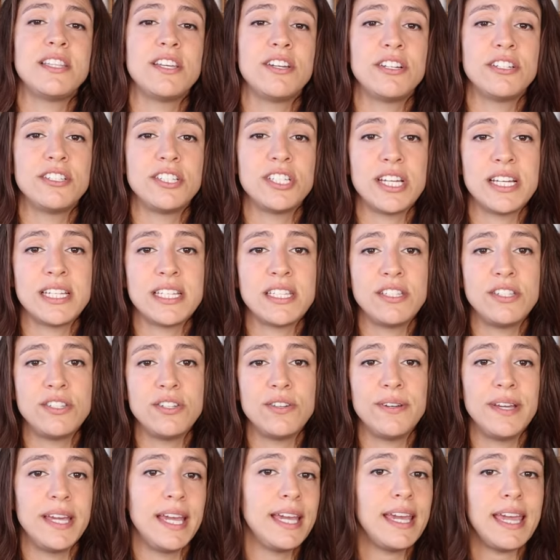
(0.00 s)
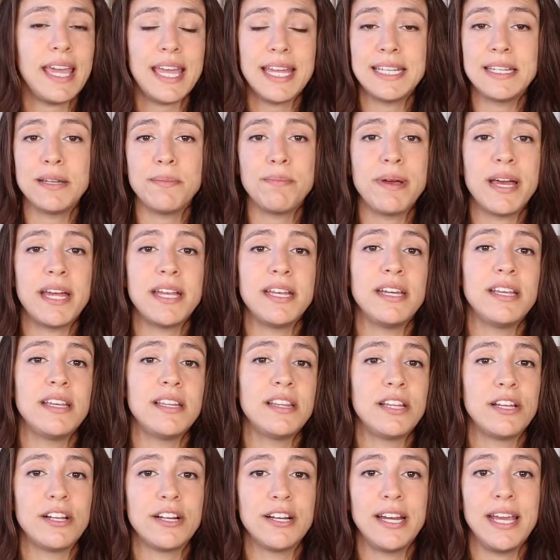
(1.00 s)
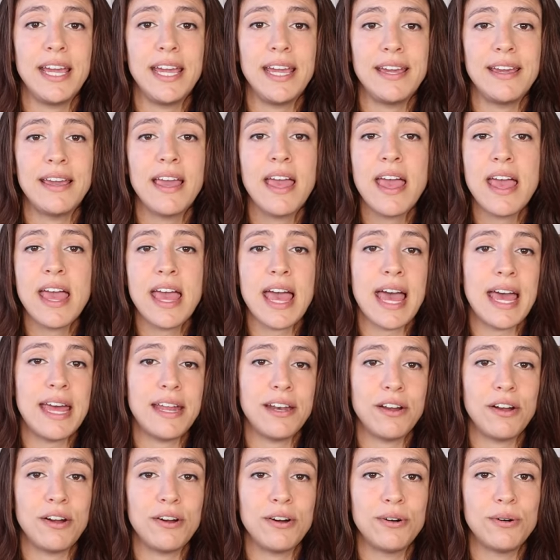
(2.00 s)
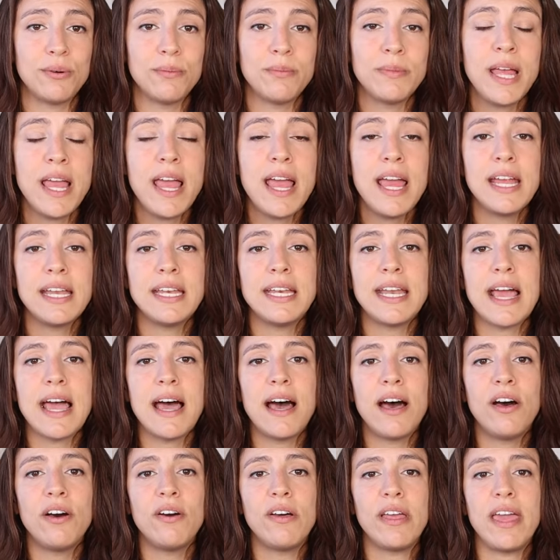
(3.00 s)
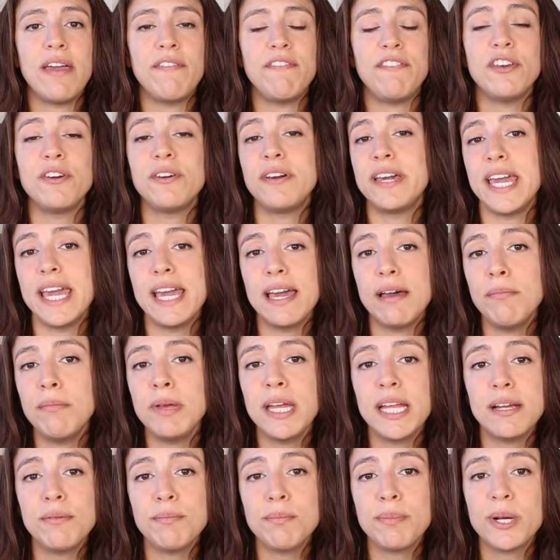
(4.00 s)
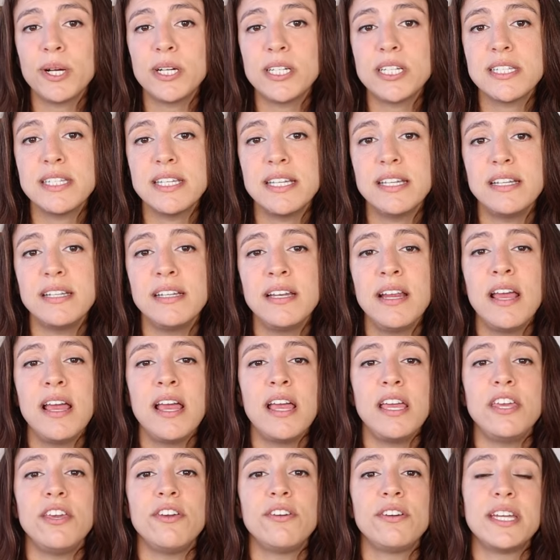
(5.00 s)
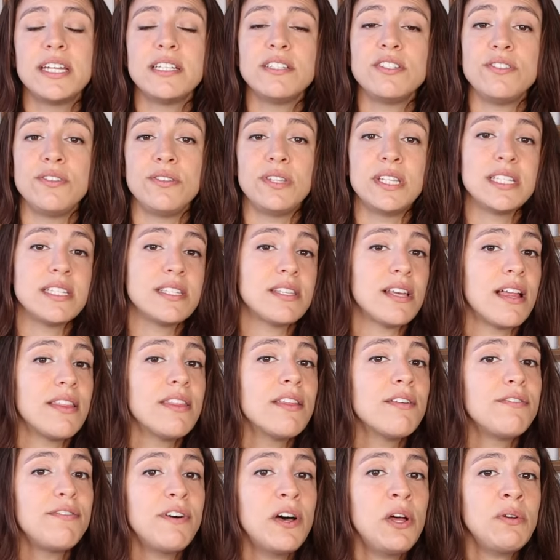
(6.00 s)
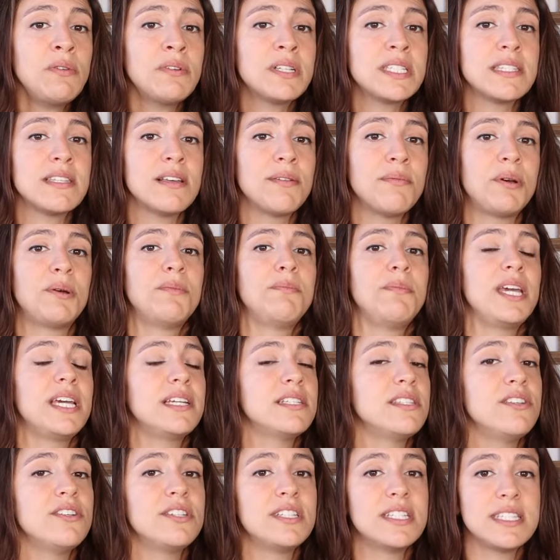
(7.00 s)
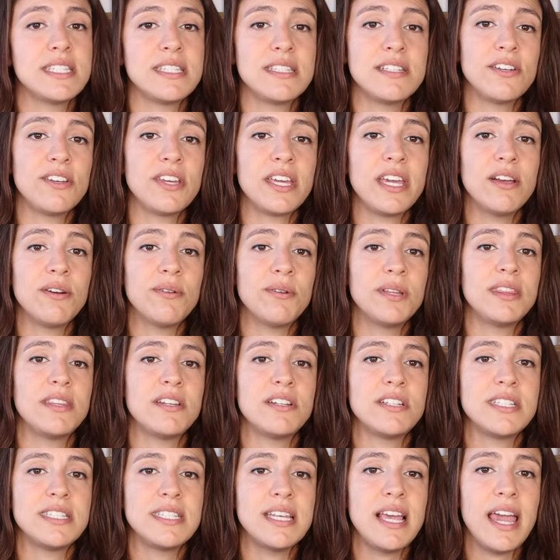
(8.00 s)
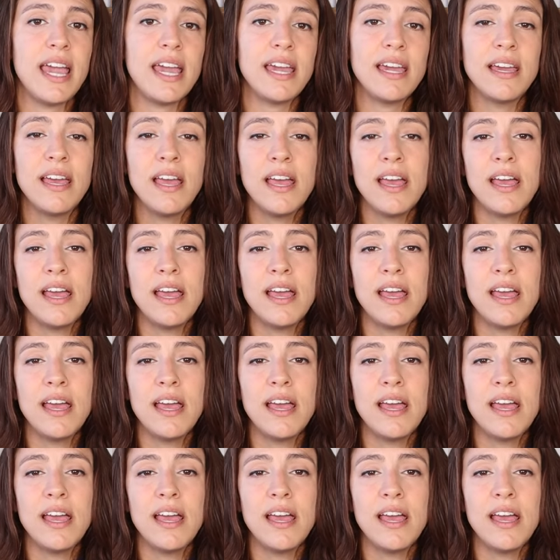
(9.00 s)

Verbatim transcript: they're just doing independent learning at home. Now, if you can't meet in person, you can do this on the phone with someone because you can still hear what they're saying.